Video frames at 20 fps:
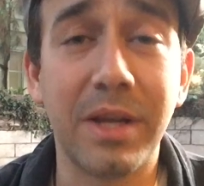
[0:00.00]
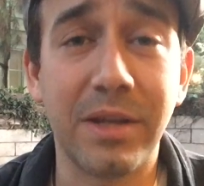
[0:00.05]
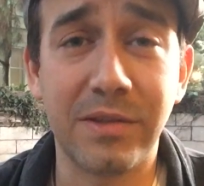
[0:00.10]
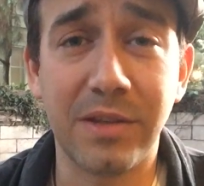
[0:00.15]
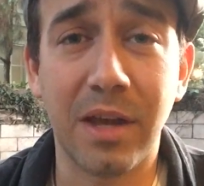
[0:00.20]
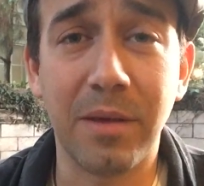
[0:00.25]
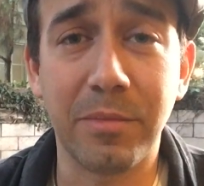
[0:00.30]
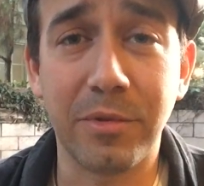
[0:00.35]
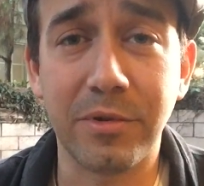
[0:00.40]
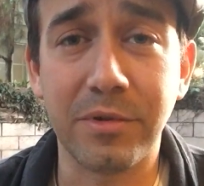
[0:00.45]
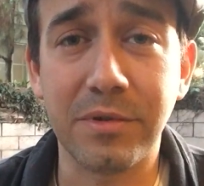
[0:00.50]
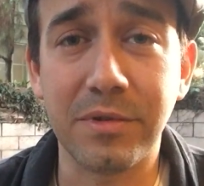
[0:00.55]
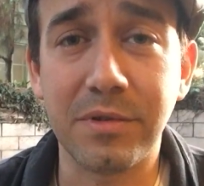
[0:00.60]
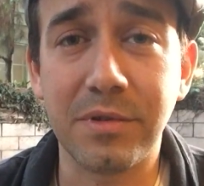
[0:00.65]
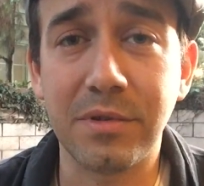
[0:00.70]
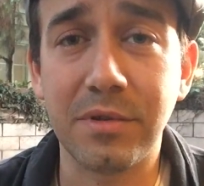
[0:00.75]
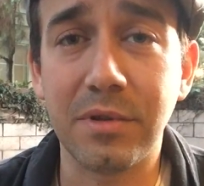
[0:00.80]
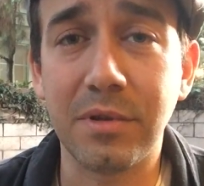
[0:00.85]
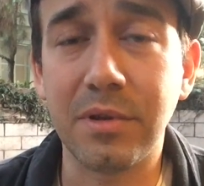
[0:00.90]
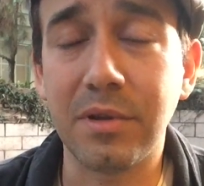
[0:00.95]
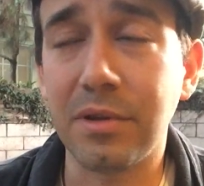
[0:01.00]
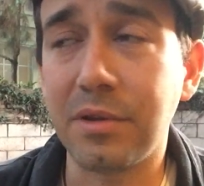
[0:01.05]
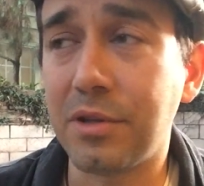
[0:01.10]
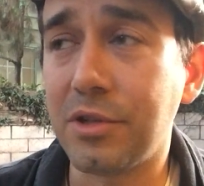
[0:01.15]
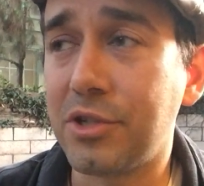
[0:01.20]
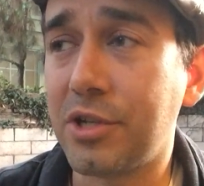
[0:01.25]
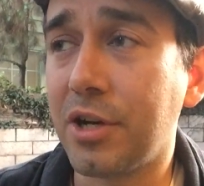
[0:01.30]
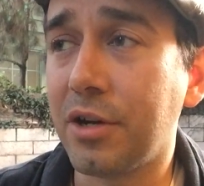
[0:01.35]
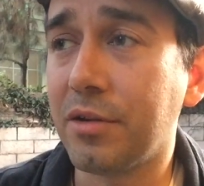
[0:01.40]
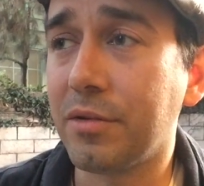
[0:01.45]
many examples
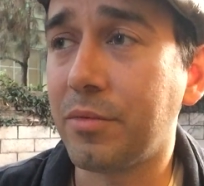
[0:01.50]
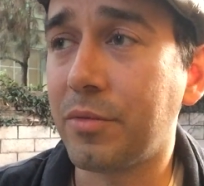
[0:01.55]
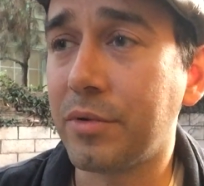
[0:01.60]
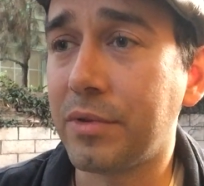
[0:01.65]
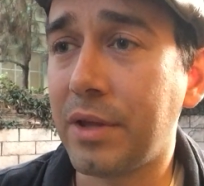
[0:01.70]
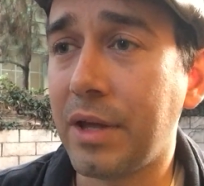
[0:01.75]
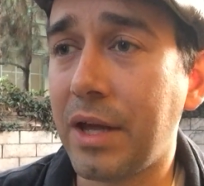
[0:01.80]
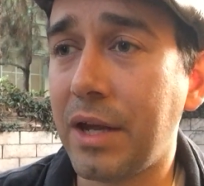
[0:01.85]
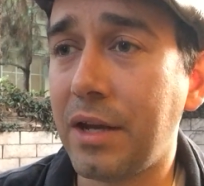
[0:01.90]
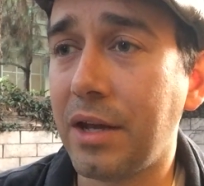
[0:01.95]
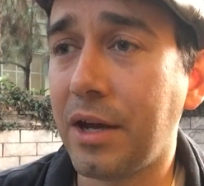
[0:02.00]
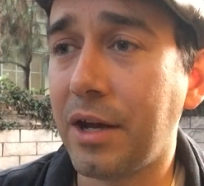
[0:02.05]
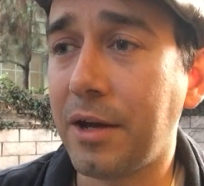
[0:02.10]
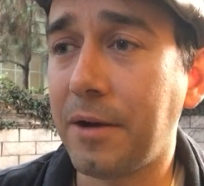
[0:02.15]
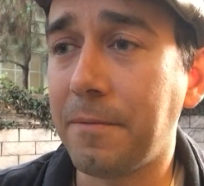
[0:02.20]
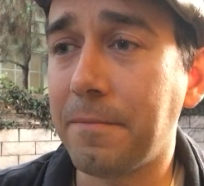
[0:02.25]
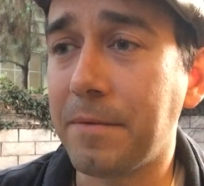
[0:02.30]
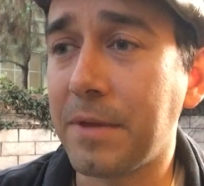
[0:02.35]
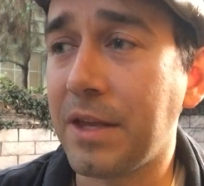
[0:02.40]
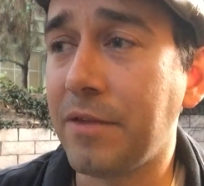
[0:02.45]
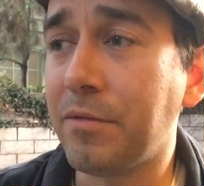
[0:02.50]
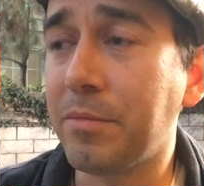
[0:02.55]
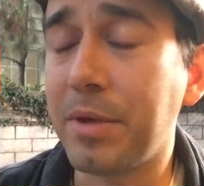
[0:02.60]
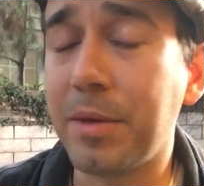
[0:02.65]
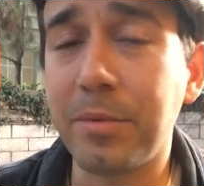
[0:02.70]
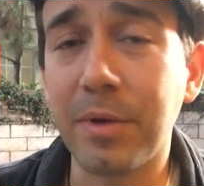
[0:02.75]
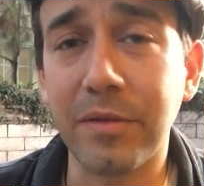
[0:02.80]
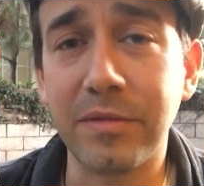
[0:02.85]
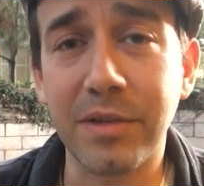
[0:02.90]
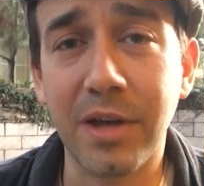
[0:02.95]
to share that even
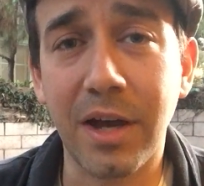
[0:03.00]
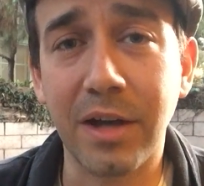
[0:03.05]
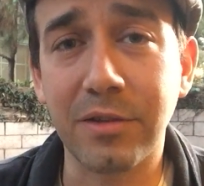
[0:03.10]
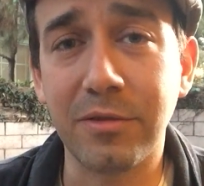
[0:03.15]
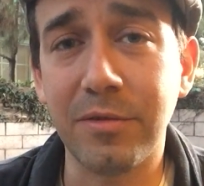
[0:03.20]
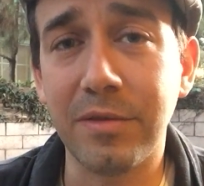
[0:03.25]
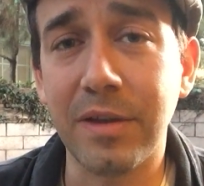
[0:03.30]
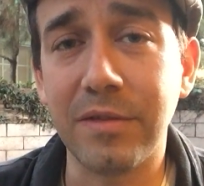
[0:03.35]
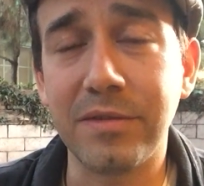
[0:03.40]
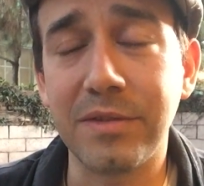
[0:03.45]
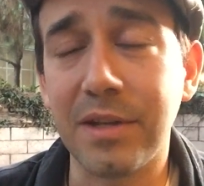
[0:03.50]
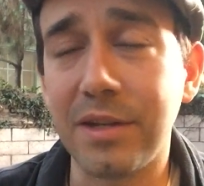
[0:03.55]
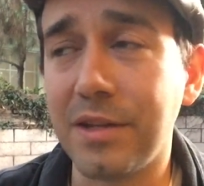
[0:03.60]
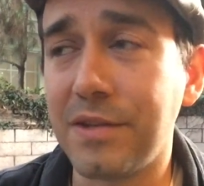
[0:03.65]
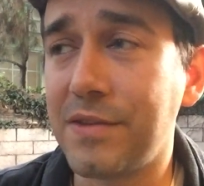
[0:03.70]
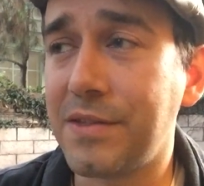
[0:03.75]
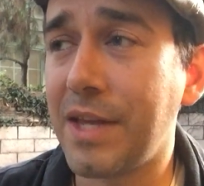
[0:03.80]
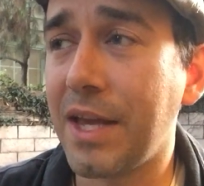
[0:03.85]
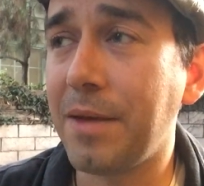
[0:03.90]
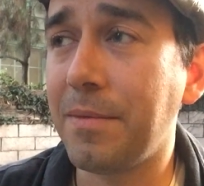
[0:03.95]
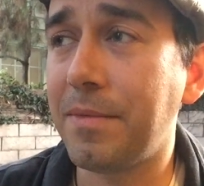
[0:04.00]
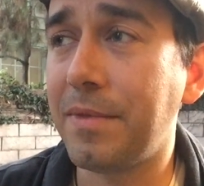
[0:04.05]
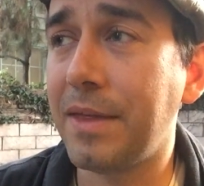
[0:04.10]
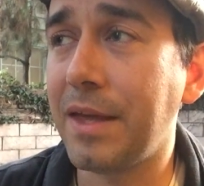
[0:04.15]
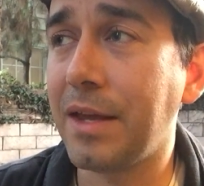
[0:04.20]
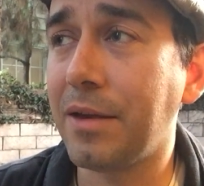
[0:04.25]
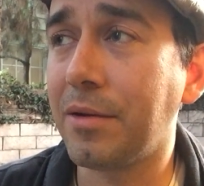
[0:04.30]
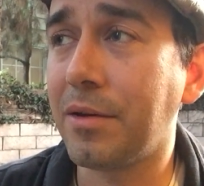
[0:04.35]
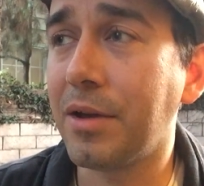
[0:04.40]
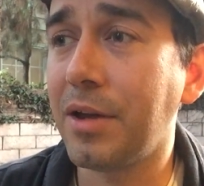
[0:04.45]
people I've talked to, they've said the same
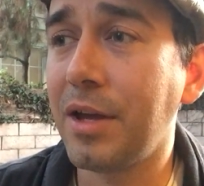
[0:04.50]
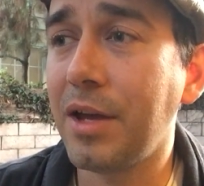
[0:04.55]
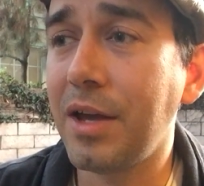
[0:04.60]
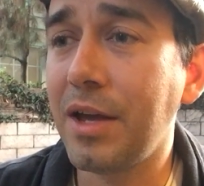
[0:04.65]
thing.